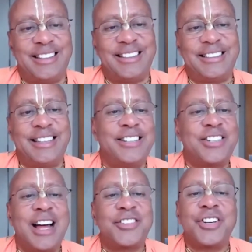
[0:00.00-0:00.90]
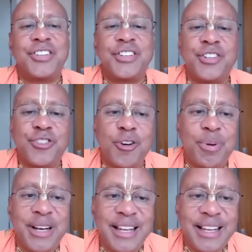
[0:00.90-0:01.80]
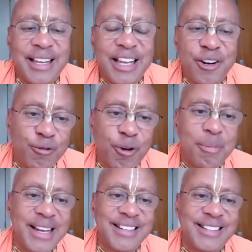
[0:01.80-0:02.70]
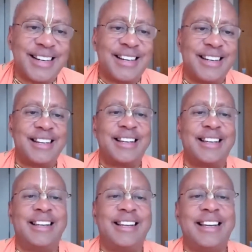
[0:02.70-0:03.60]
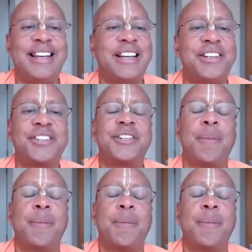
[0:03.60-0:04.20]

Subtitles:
It's not just distributing information. It is